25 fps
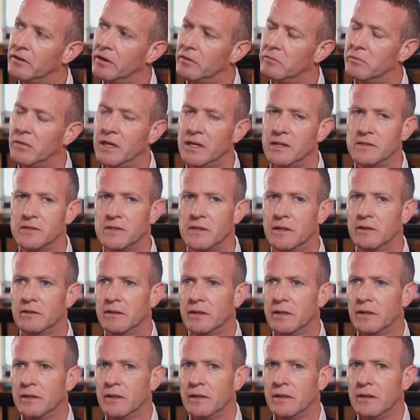That means that
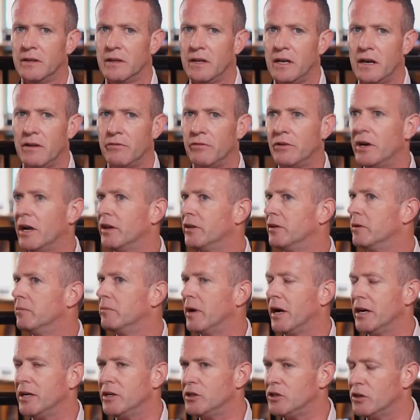every other
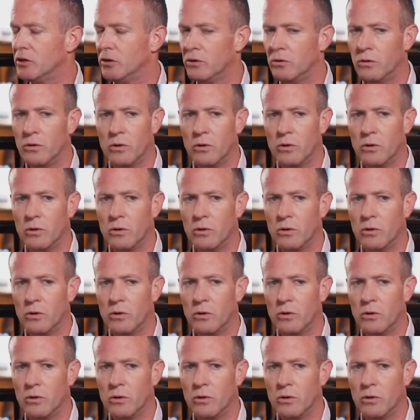major